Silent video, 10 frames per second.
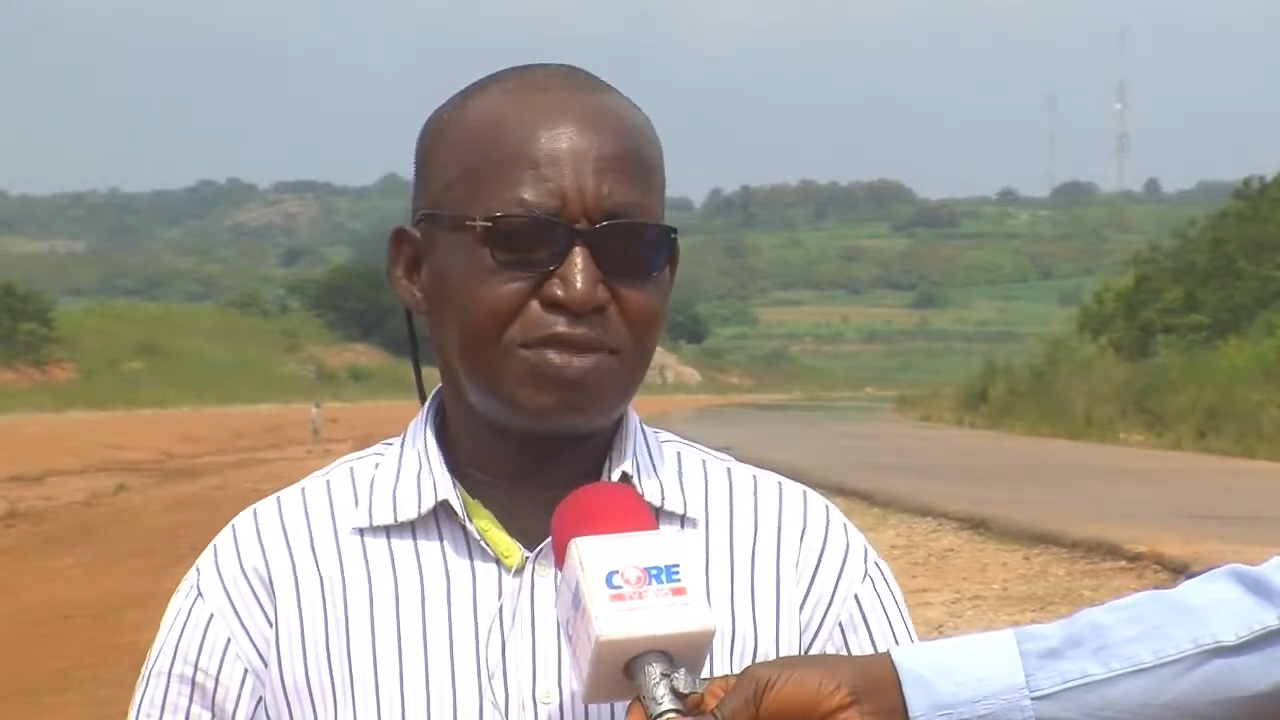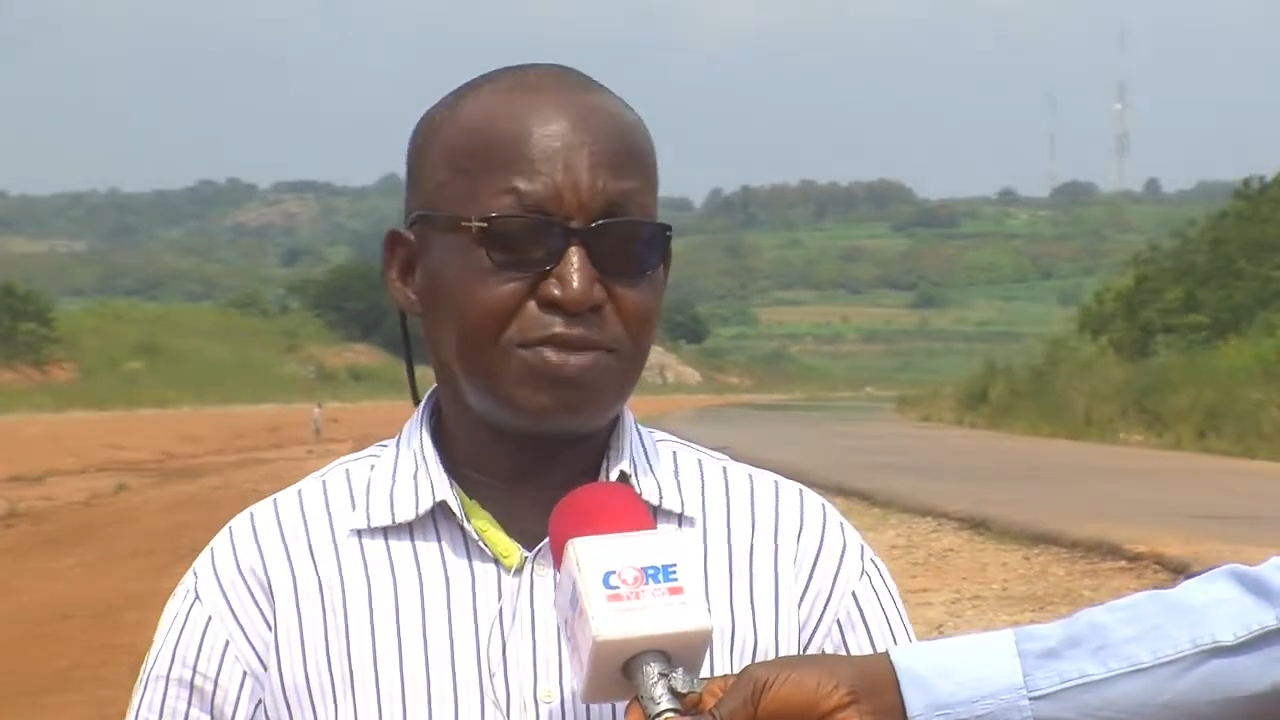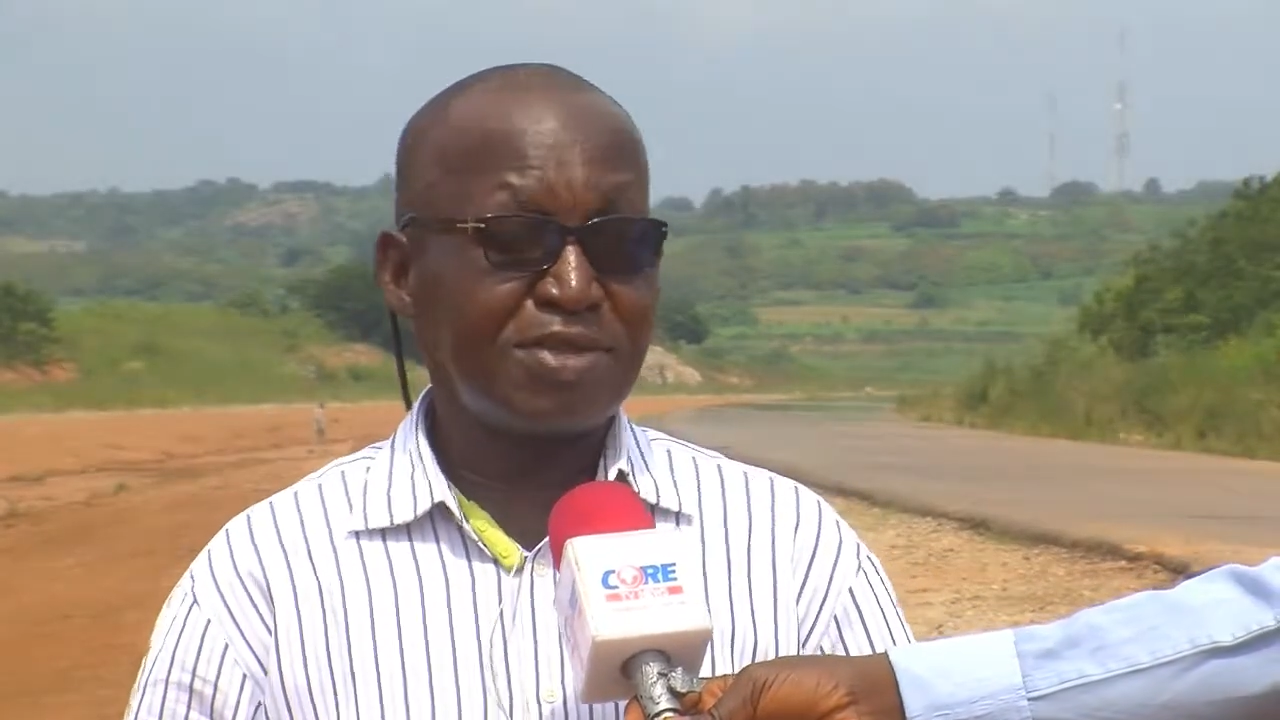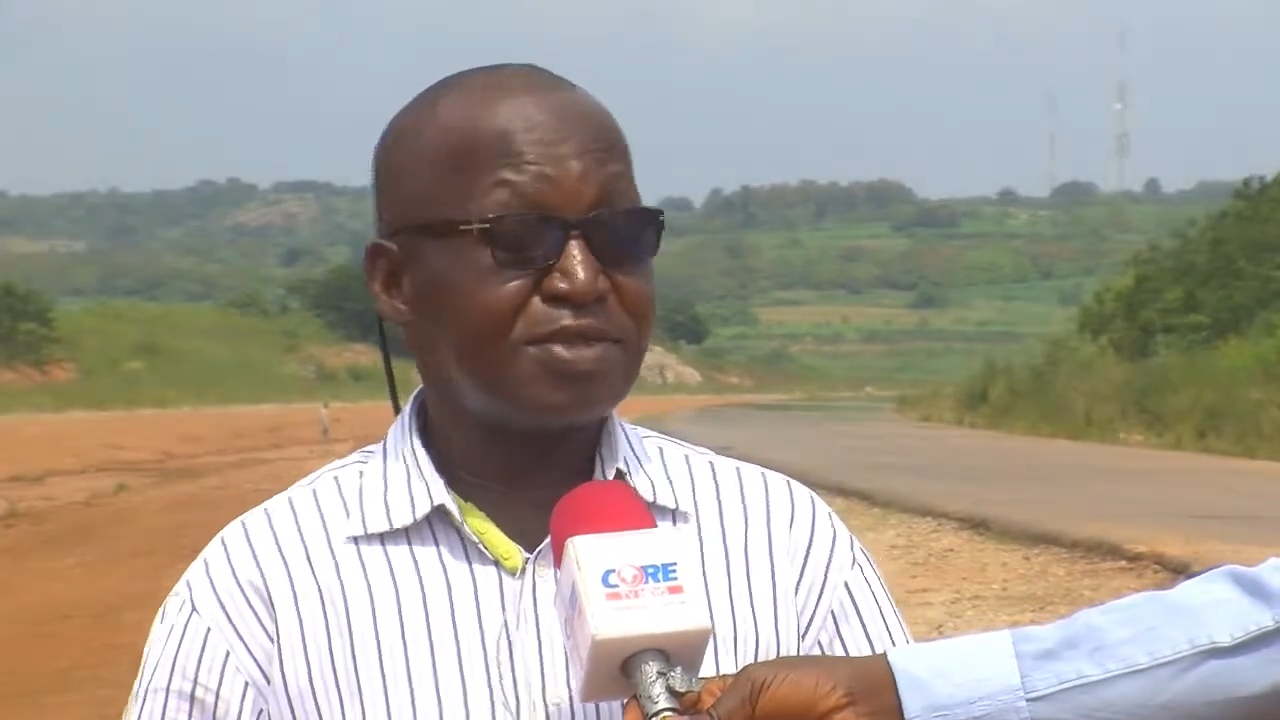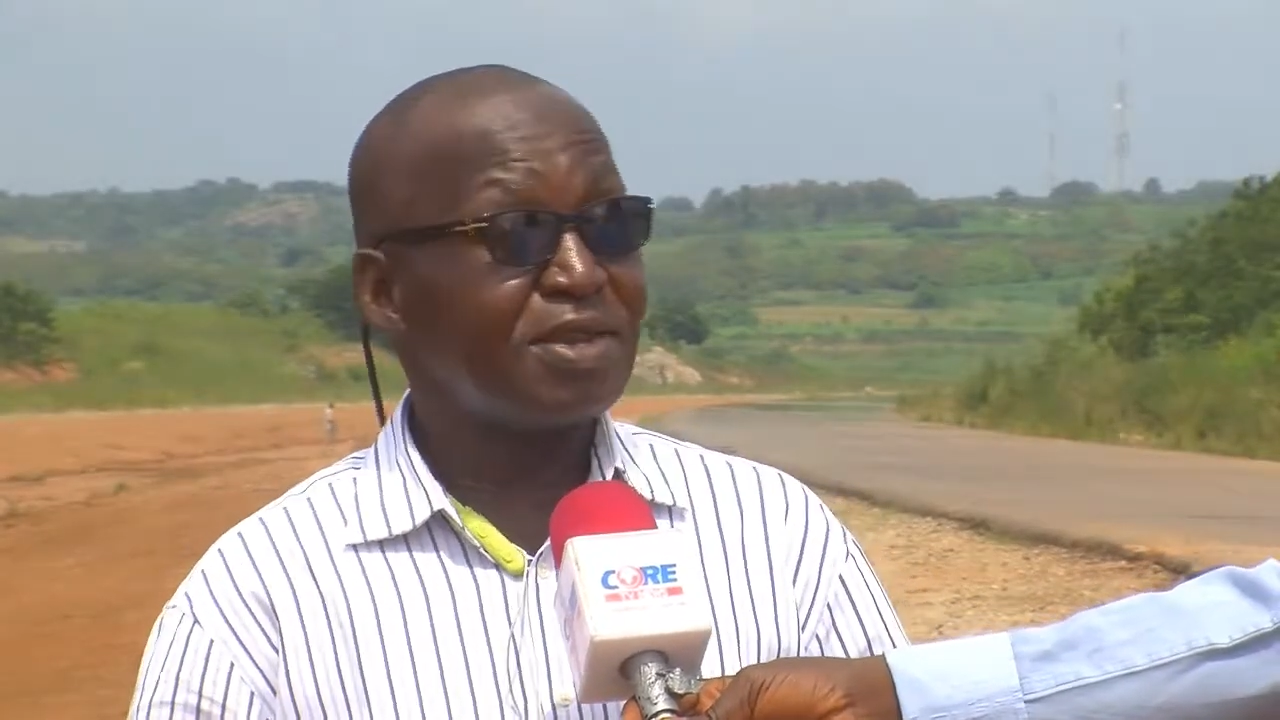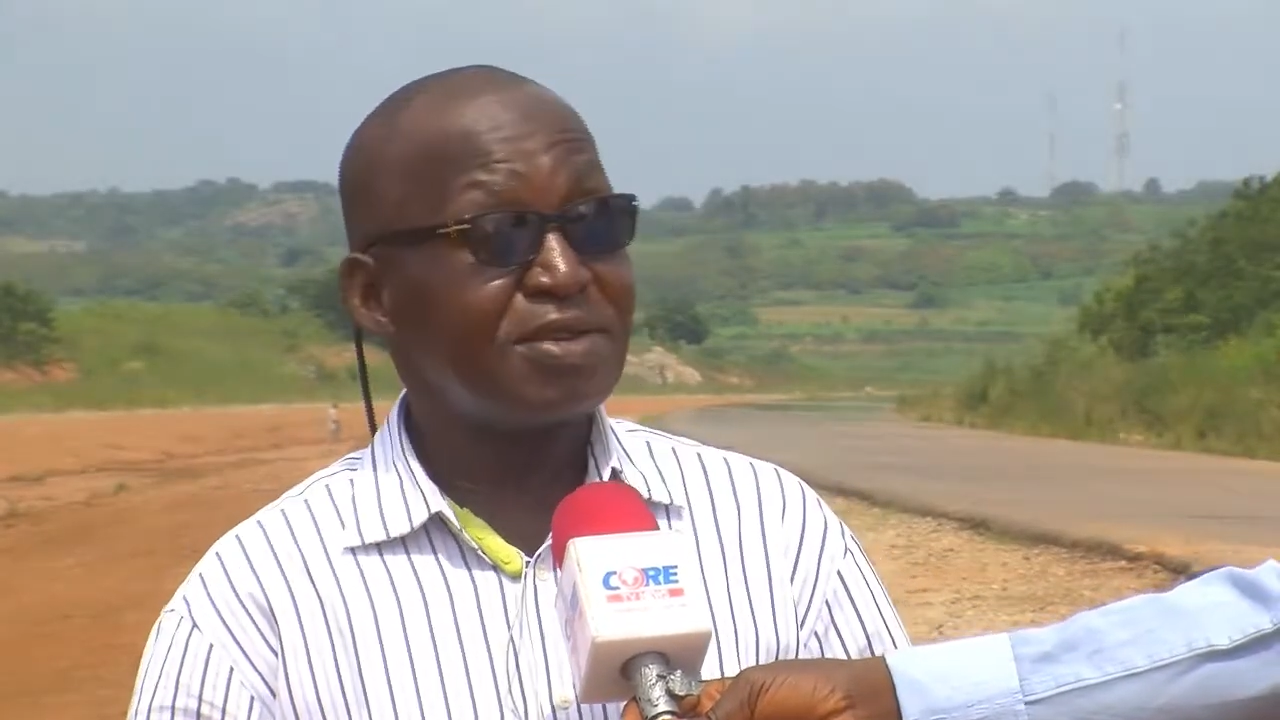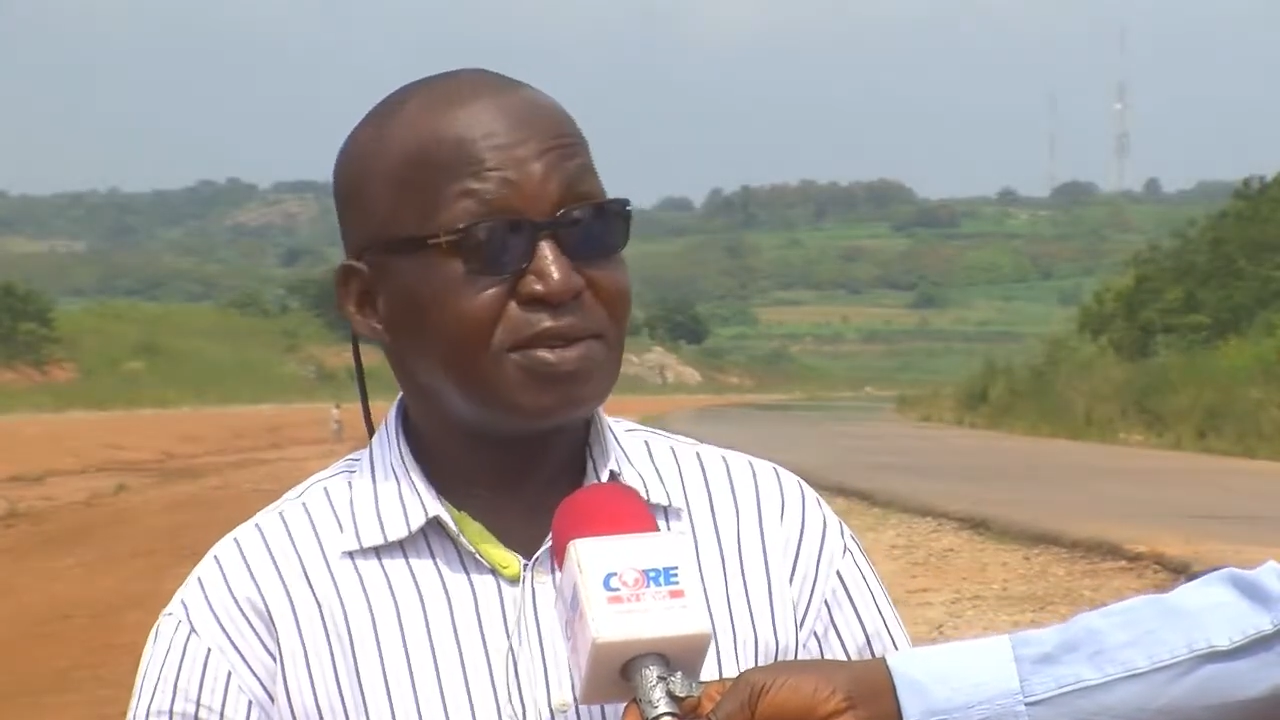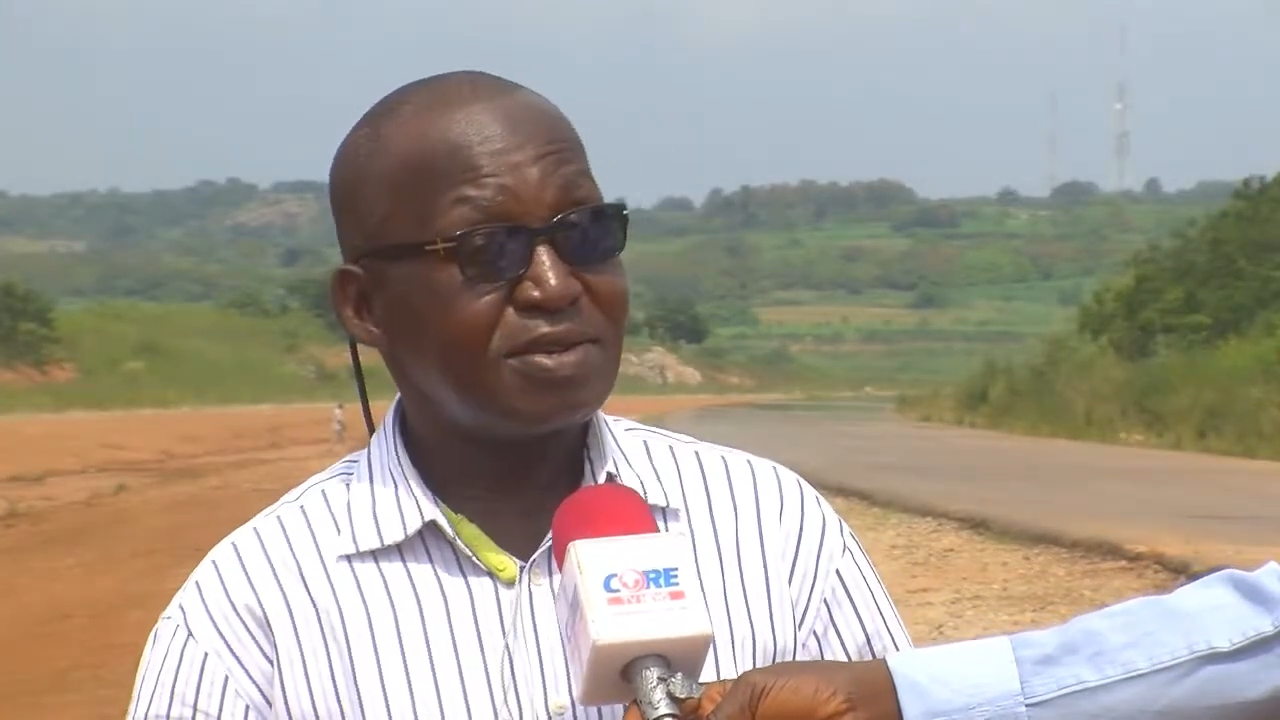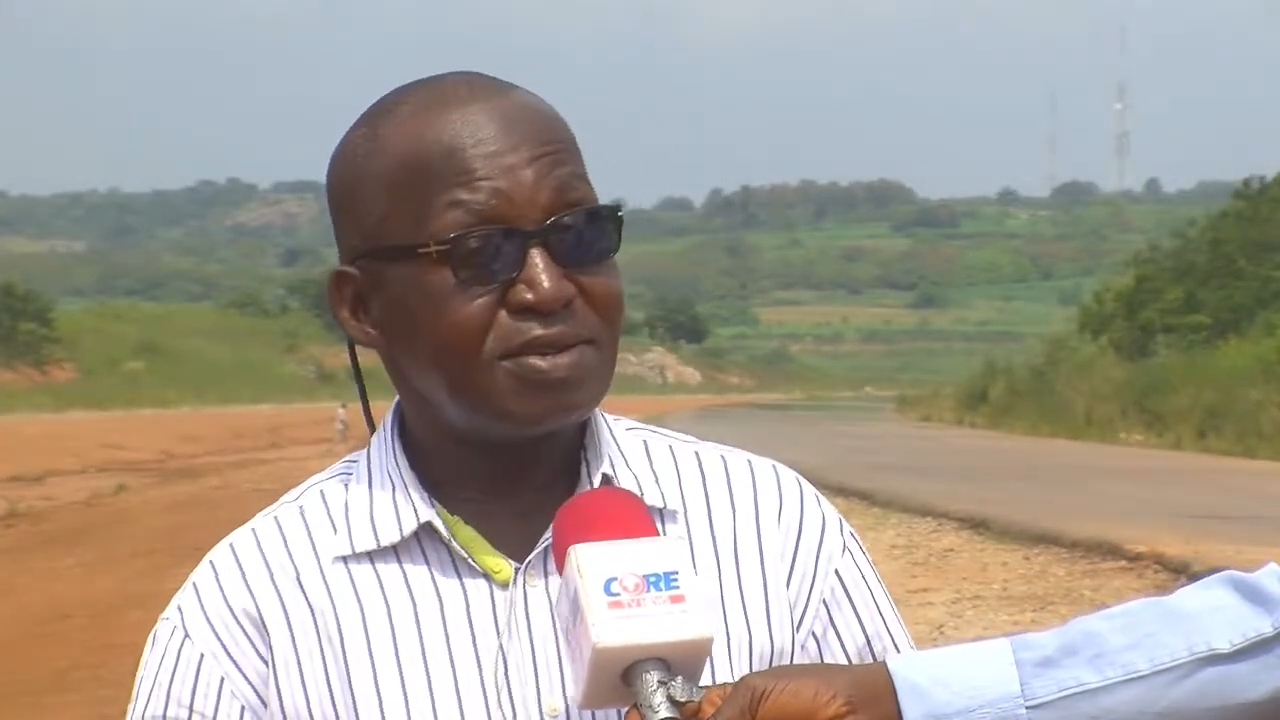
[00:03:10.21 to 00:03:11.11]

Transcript: 2010